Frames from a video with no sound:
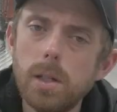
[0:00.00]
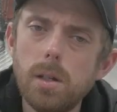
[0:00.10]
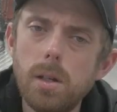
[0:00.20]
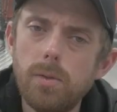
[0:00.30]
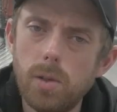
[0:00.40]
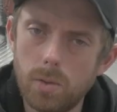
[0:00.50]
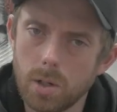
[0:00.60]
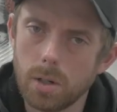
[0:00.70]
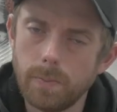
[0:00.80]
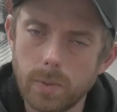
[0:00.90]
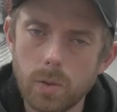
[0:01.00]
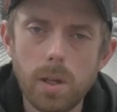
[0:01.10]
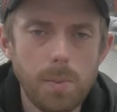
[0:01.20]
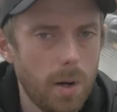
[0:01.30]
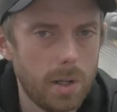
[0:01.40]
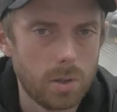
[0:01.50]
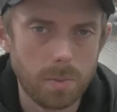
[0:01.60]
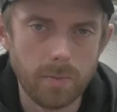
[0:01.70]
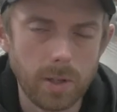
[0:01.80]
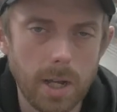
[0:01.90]
in the near future, so keep your eyes
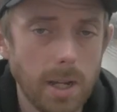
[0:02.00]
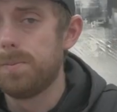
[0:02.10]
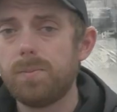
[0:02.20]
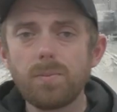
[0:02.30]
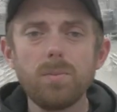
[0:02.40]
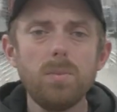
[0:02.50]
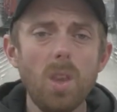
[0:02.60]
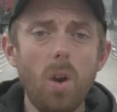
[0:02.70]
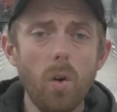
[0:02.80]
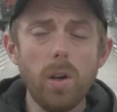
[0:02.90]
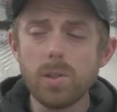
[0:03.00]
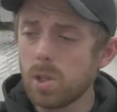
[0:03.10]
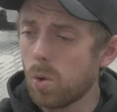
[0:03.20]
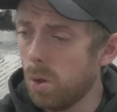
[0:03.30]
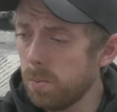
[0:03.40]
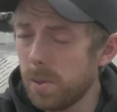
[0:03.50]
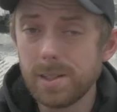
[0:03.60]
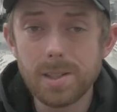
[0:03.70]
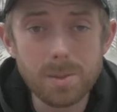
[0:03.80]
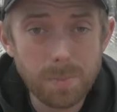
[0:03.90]
open for that. Alright, so the
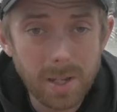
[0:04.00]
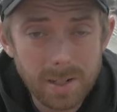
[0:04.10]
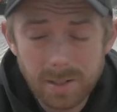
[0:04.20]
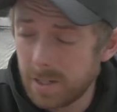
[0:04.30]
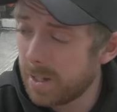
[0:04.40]
quadplex is beginning to